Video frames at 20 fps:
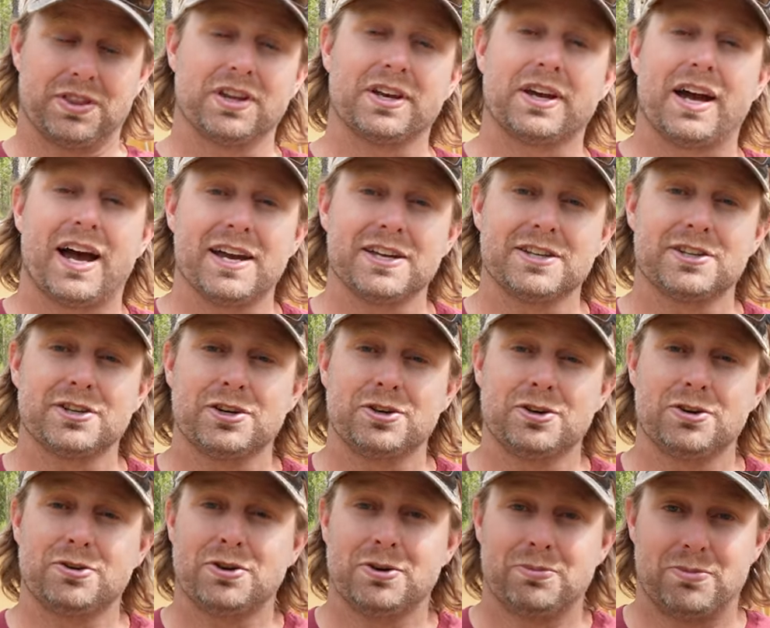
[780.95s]
thing I
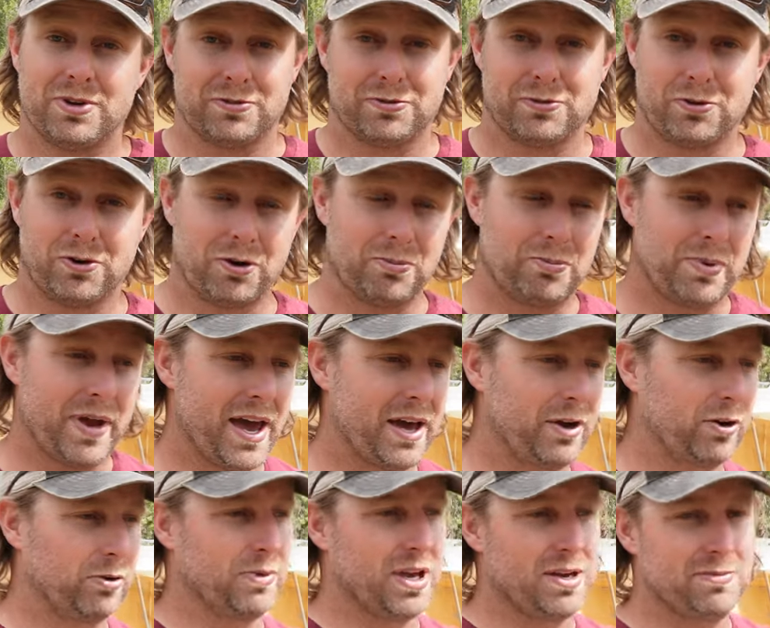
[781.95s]
do before bed,
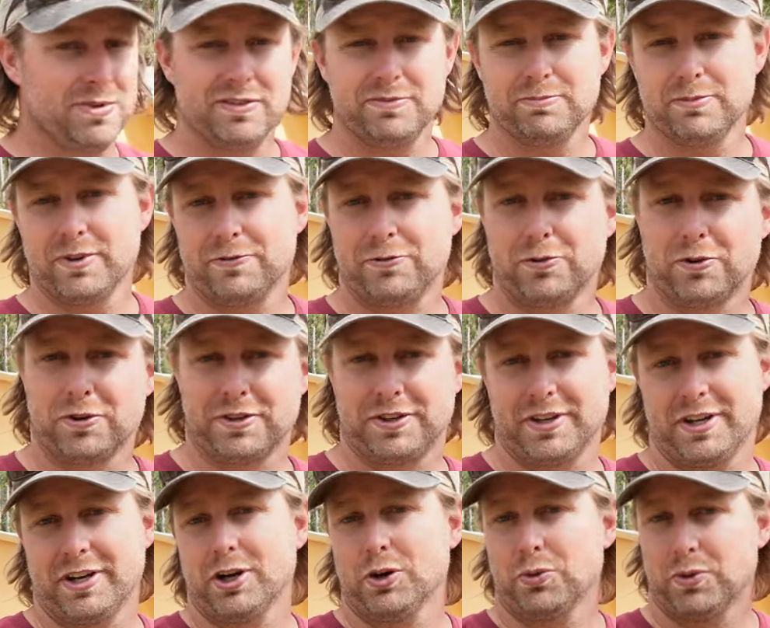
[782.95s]
or maybe even before
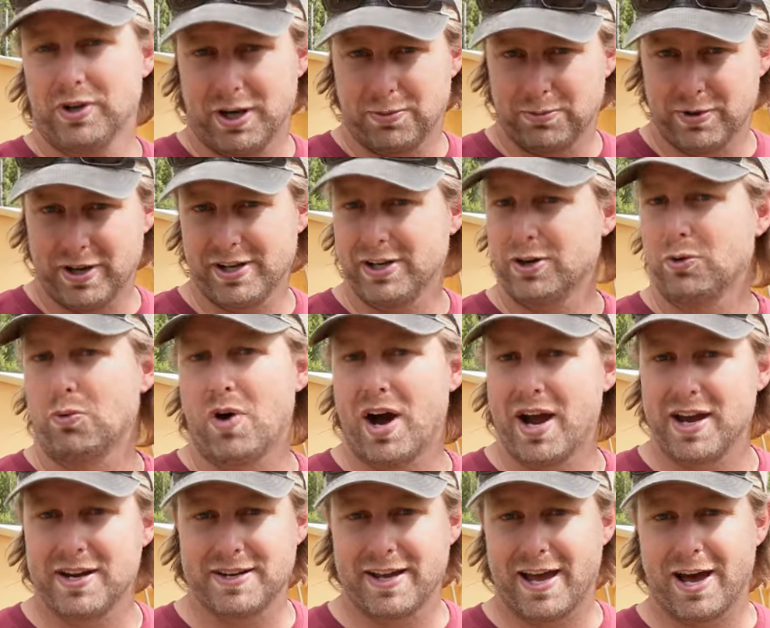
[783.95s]
dinner when I'm ready to
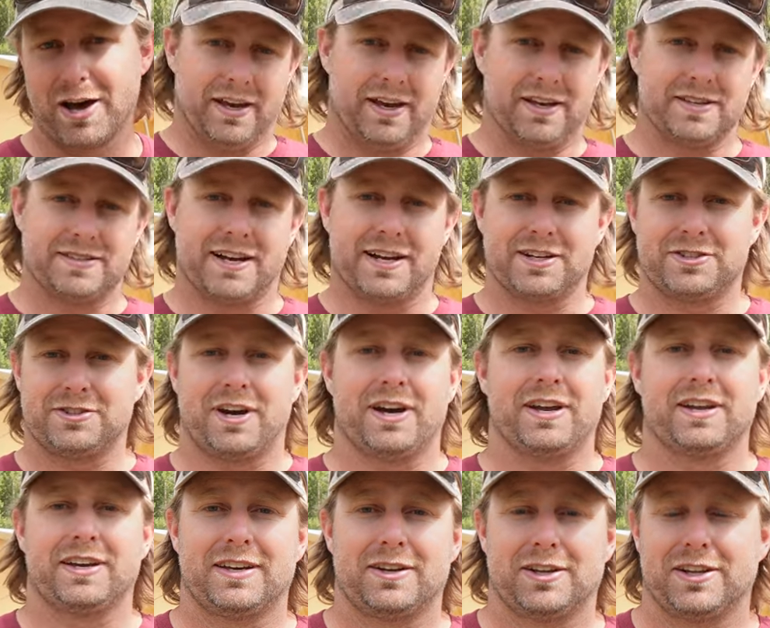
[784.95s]
wind down, is I try
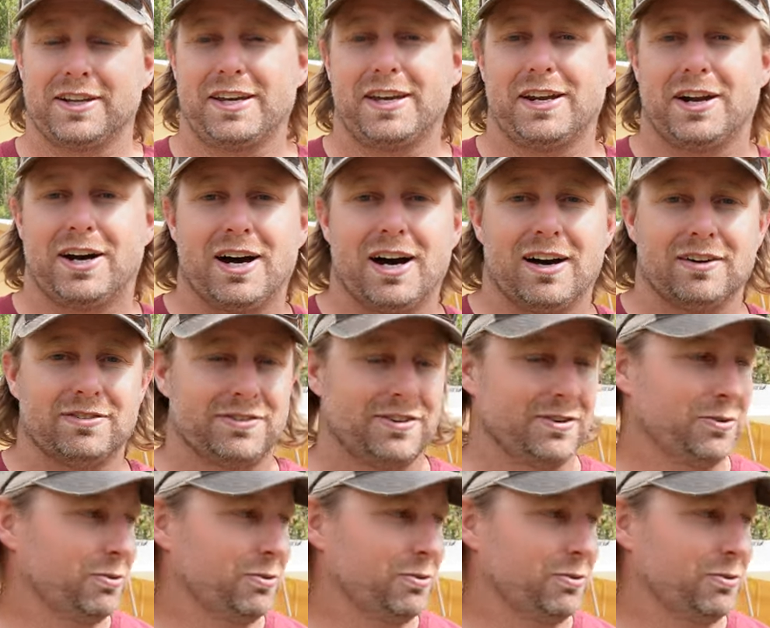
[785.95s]
to clean off.